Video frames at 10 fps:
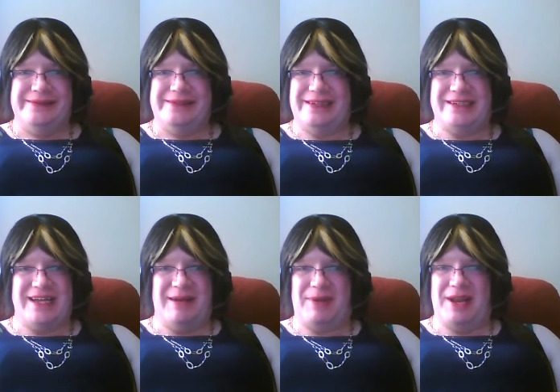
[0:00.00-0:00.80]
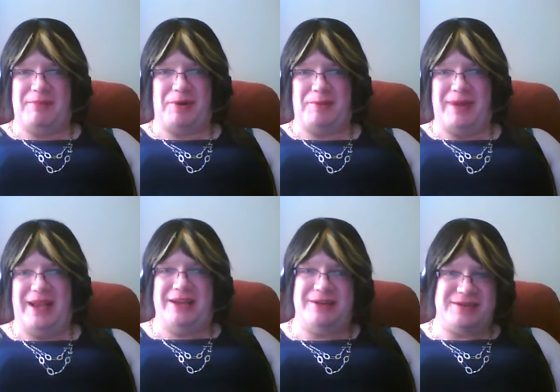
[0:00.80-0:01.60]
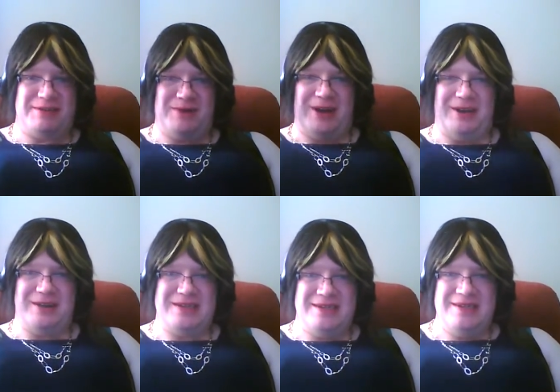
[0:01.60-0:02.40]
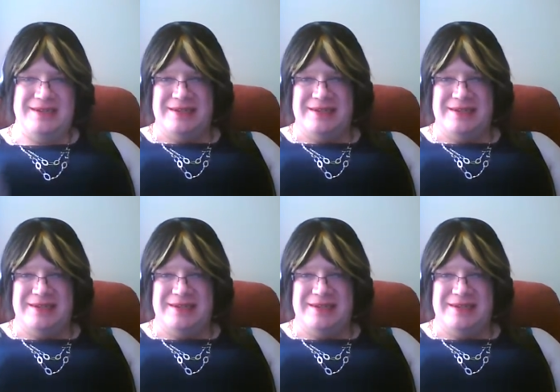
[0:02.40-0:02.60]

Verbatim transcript: At least not by the propane. Go somewhere else.